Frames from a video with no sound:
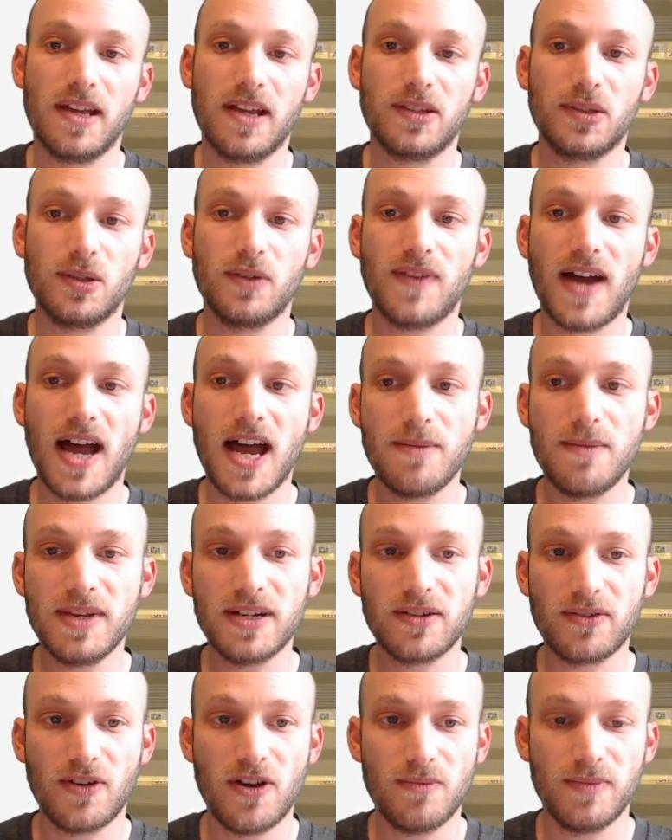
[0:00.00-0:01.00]
So if I'm in
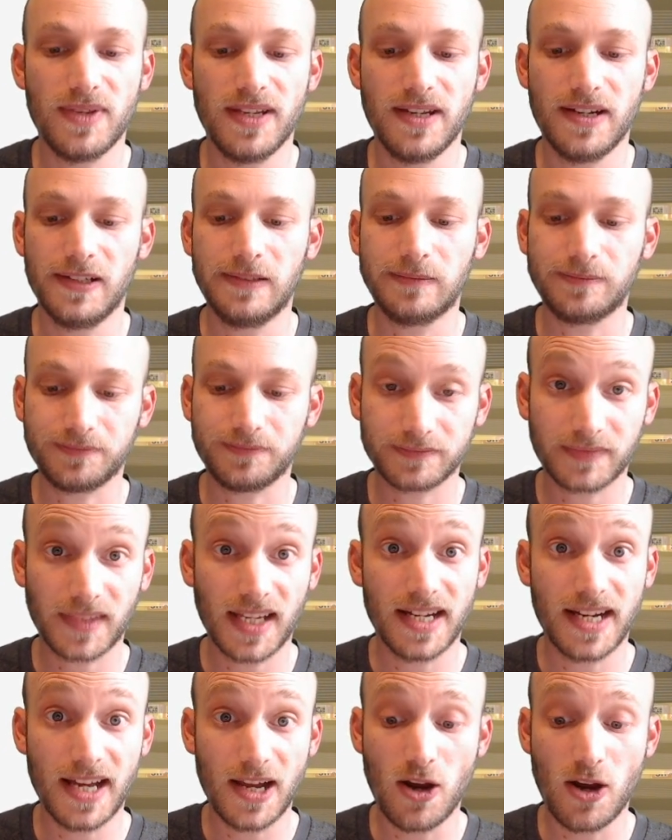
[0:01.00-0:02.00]
Chrome here
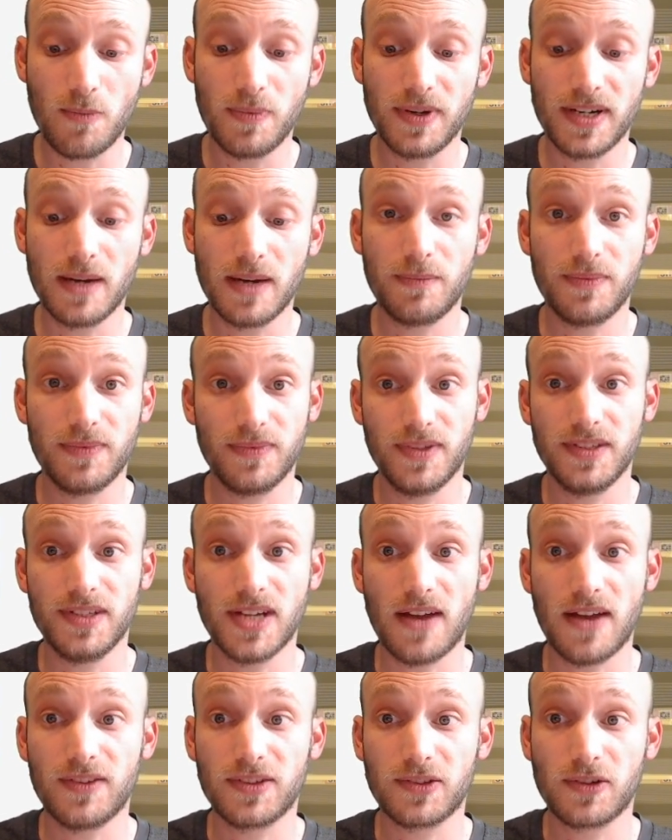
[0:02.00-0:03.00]
and I open up the
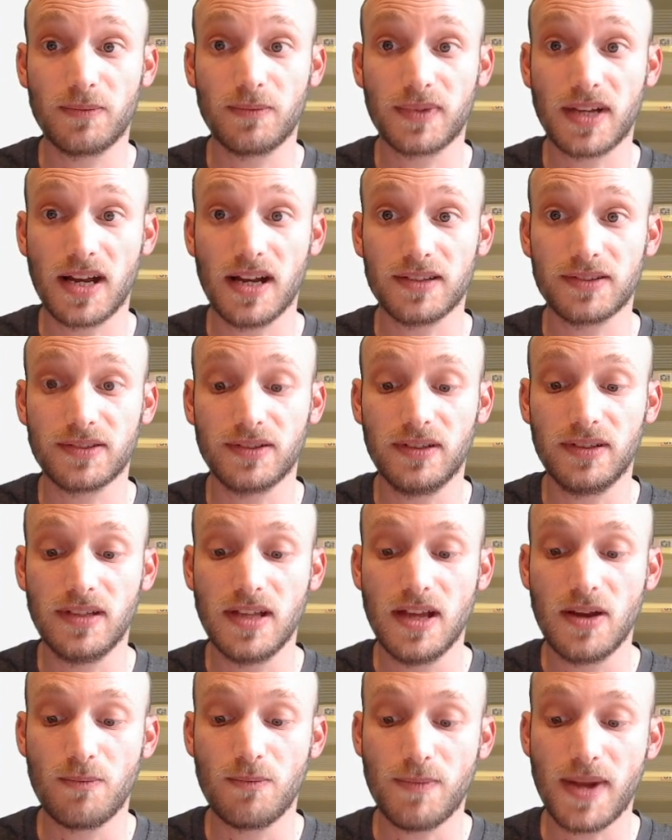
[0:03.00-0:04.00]
JavaScript console
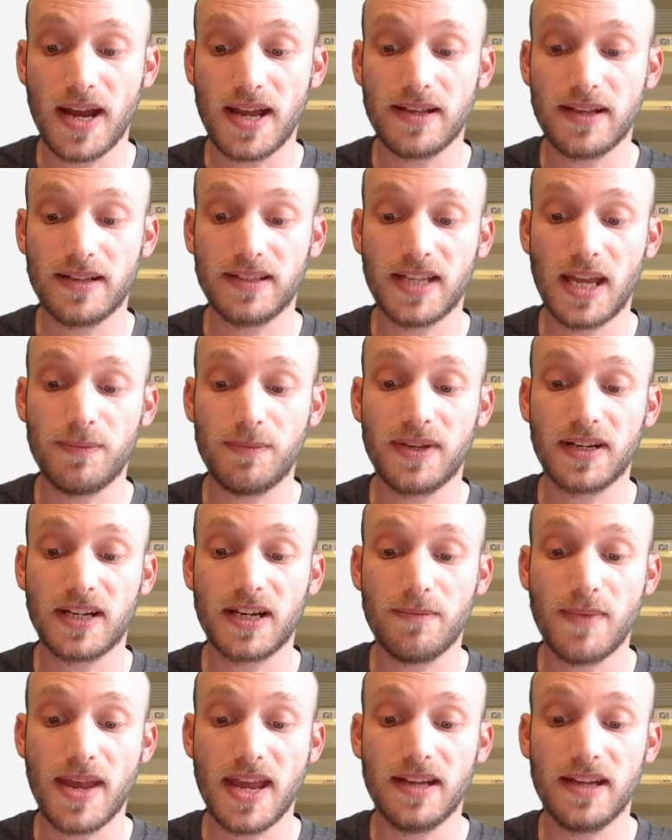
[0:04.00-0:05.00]
by typing
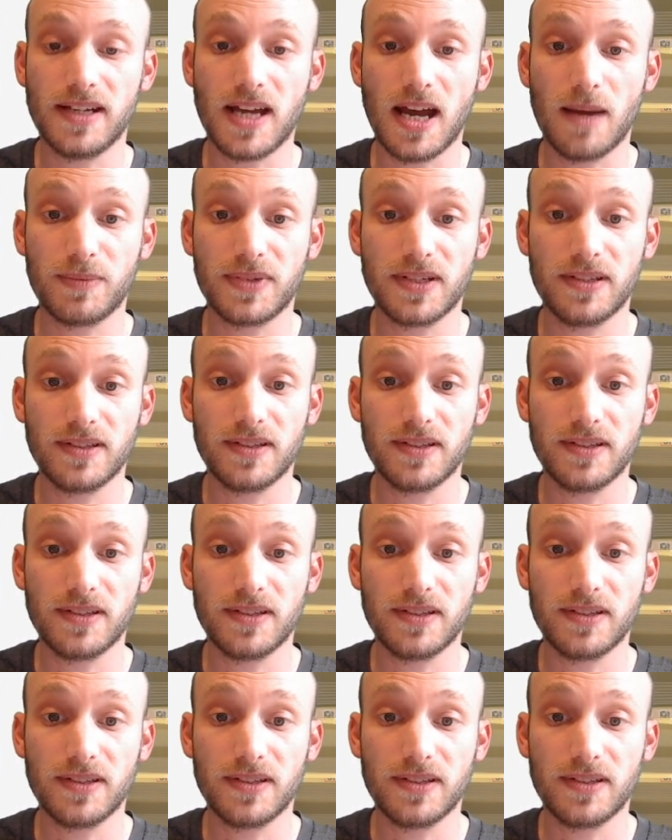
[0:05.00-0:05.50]
Command Option